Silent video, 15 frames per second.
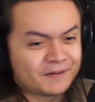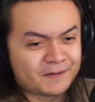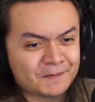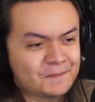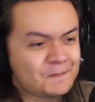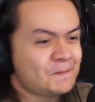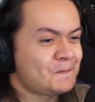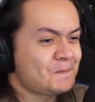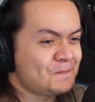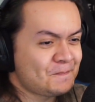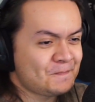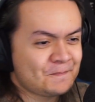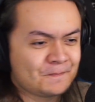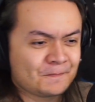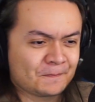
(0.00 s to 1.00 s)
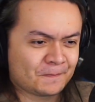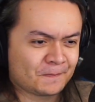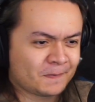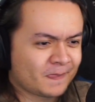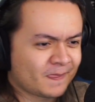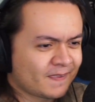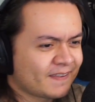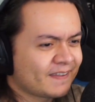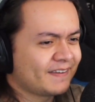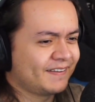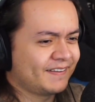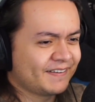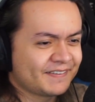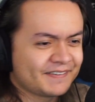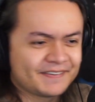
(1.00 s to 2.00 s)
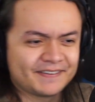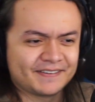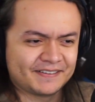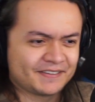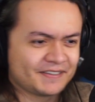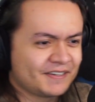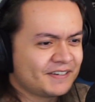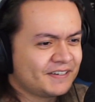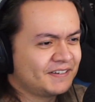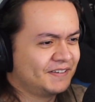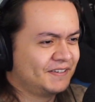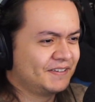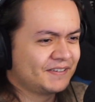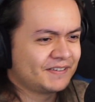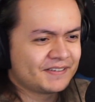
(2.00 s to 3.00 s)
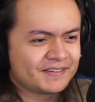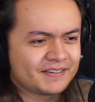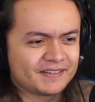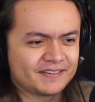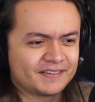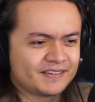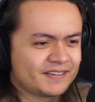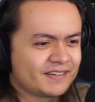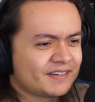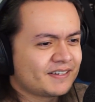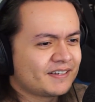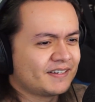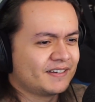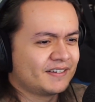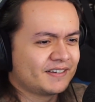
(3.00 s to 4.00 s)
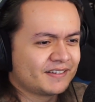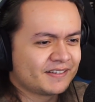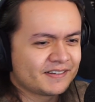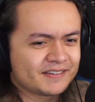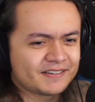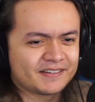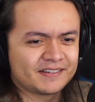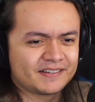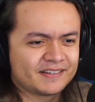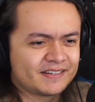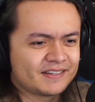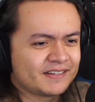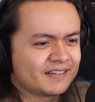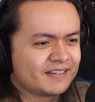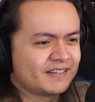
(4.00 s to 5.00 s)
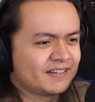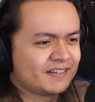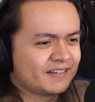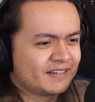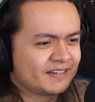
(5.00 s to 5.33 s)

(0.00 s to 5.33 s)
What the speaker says: No one is speaking in this clip.